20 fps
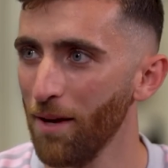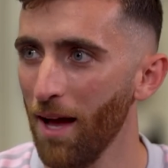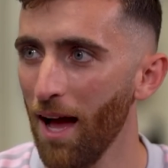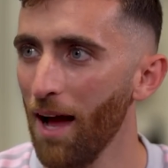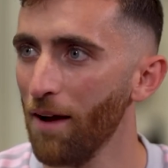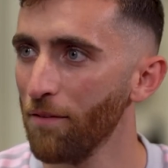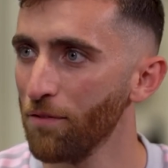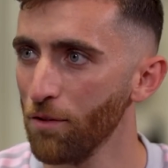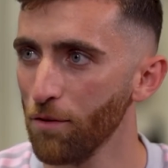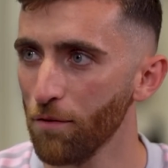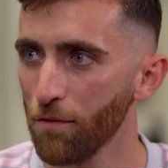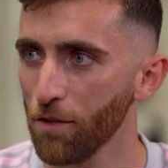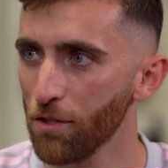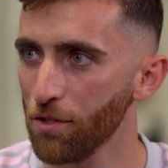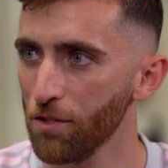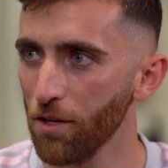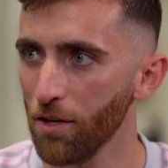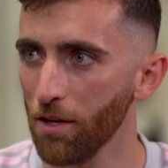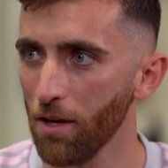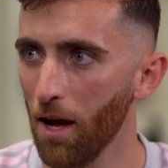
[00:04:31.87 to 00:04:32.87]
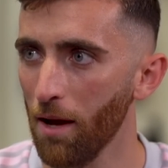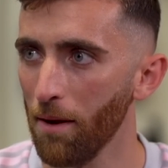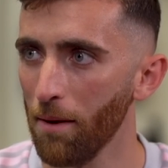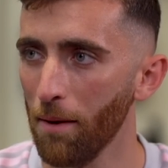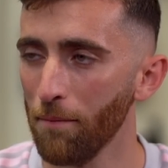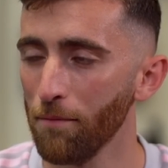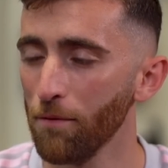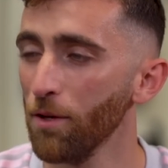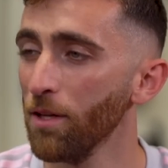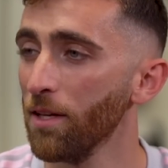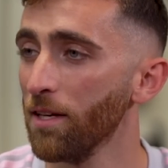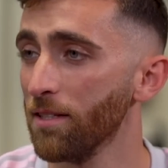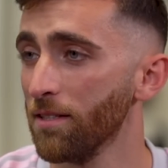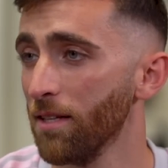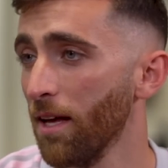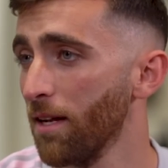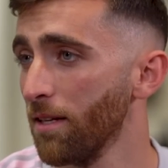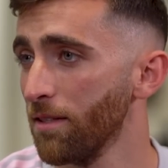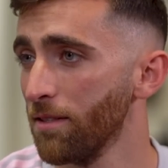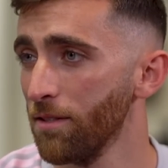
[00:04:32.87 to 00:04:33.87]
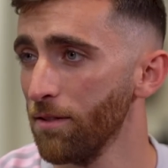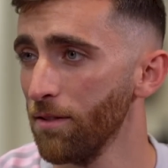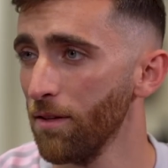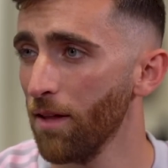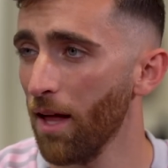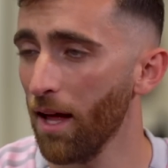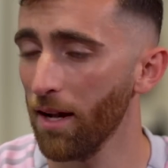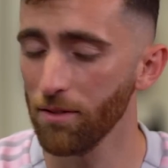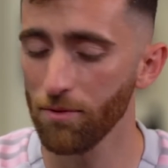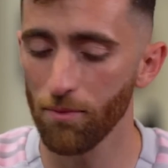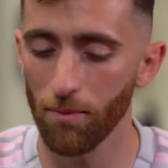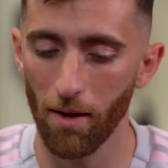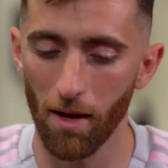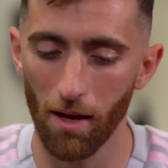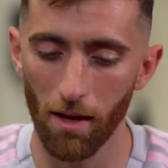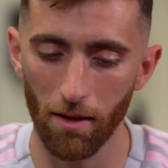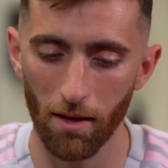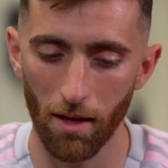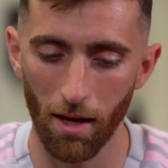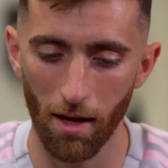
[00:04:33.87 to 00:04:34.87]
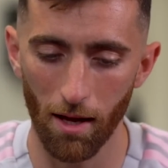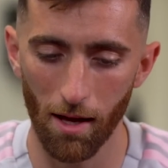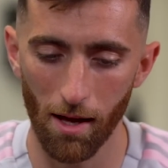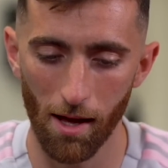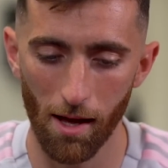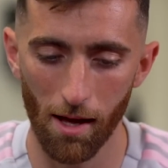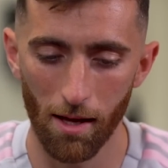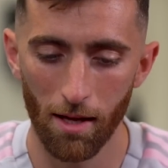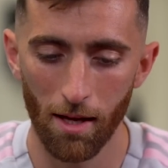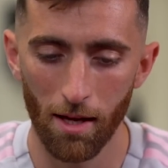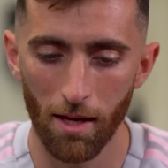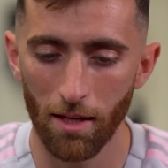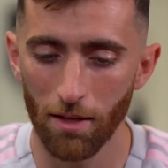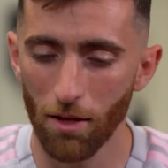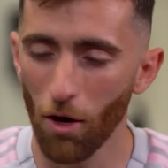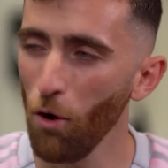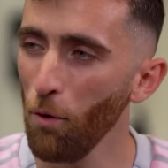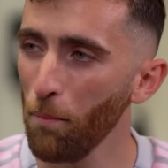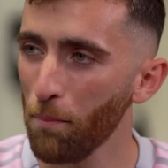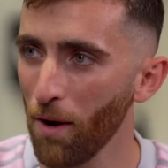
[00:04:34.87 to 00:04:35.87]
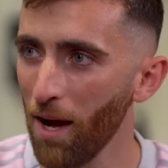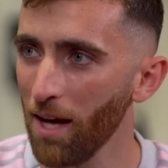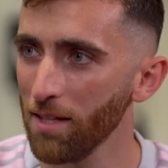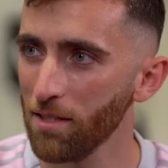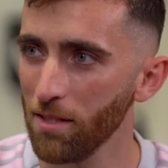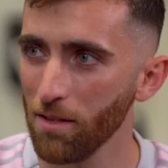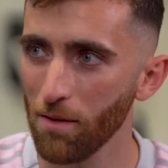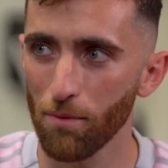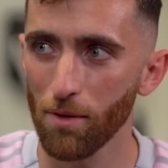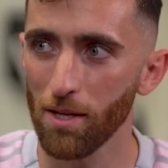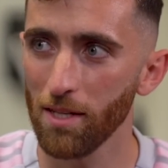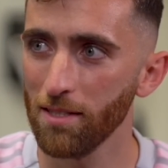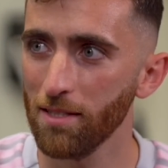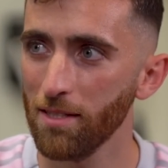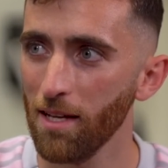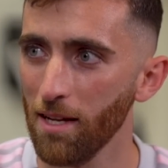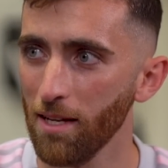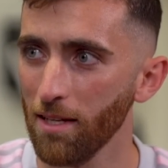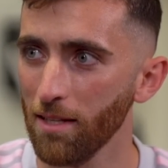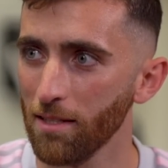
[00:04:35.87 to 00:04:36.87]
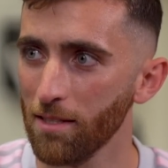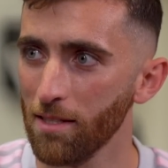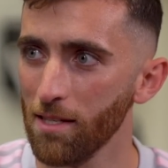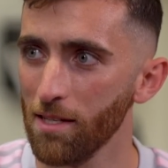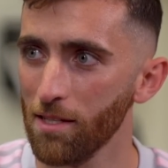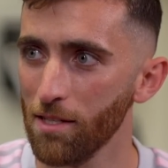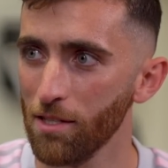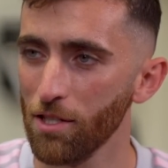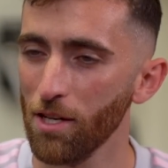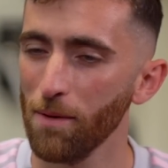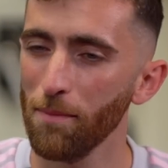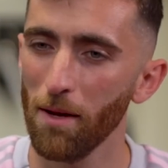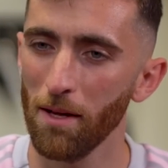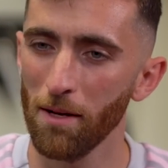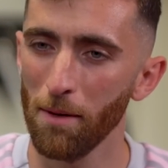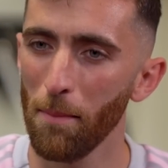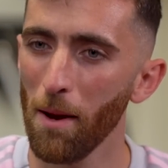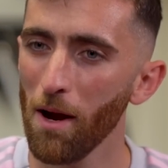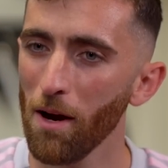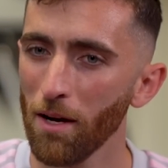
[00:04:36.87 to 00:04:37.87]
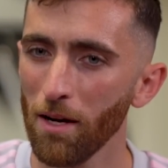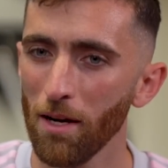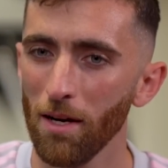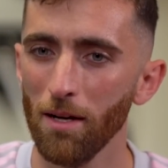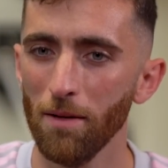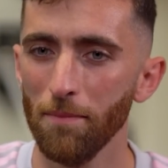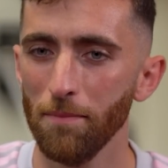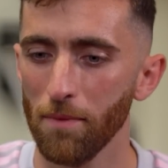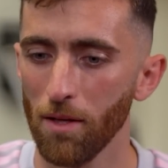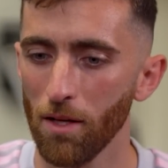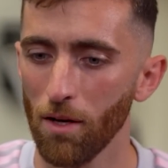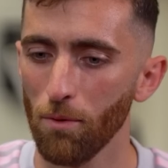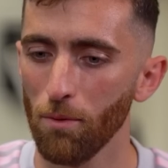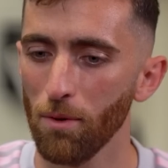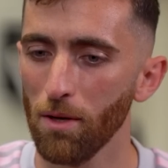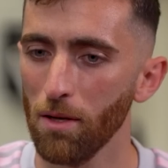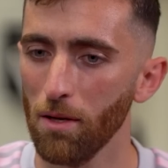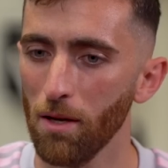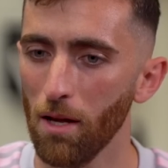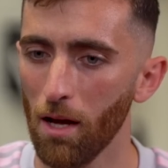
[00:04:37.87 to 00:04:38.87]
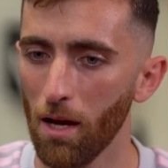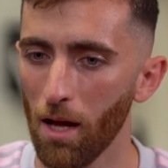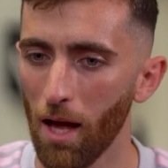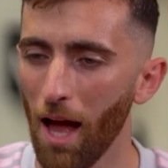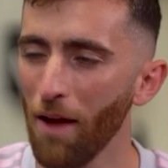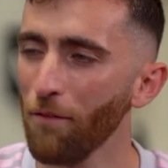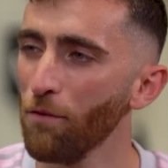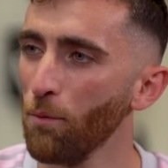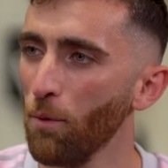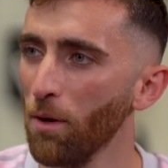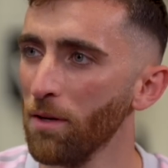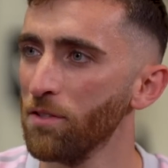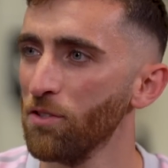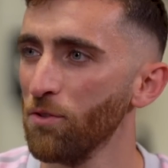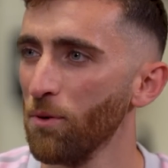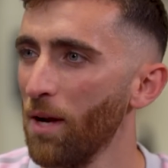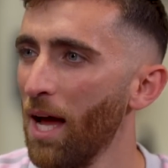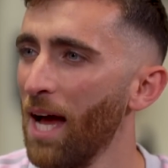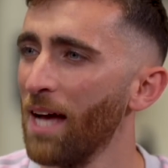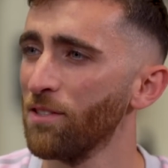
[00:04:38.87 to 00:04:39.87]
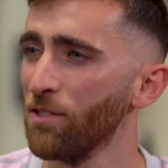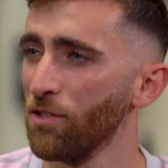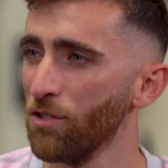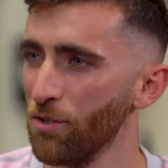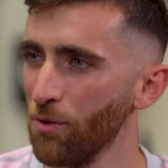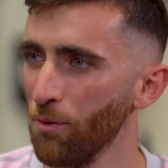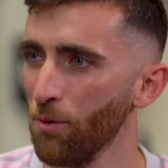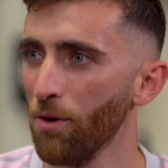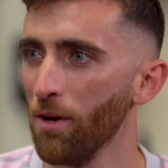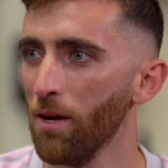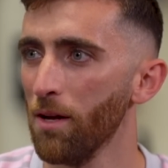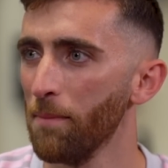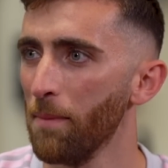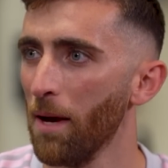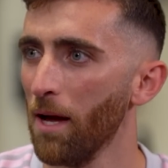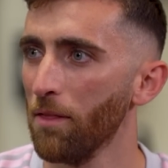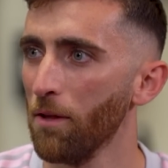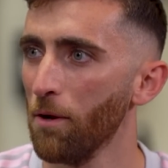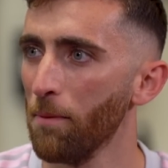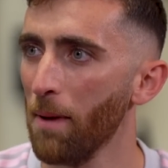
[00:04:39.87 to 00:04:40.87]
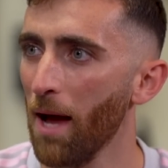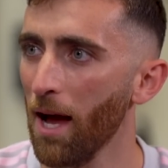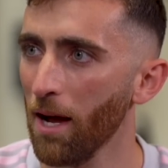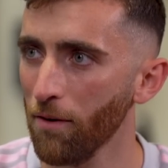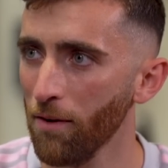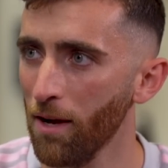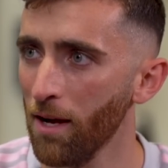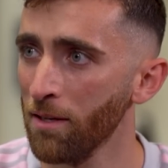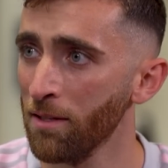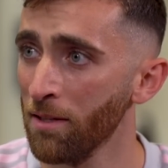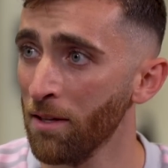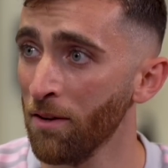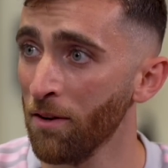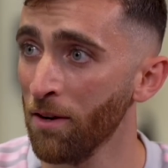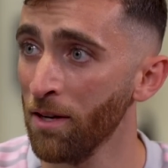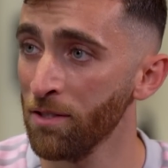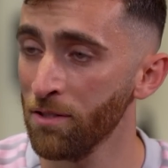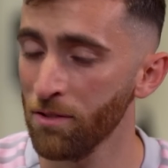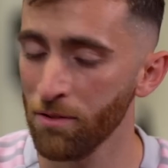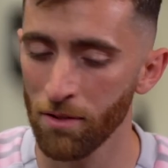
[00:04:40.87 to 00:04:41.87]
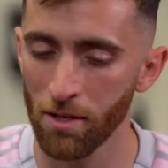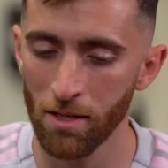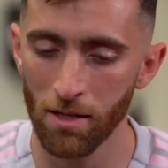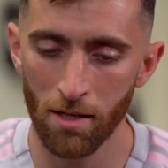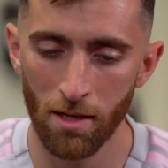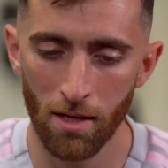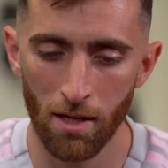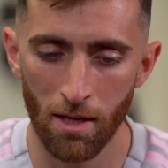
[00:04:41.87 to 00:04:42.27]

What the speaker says: Yeah. Have to, for sure. I'm really excited to do that as well. The whole process of reinstating the citizenship. In America, you know, when everyone sort of has a story about their background and their history.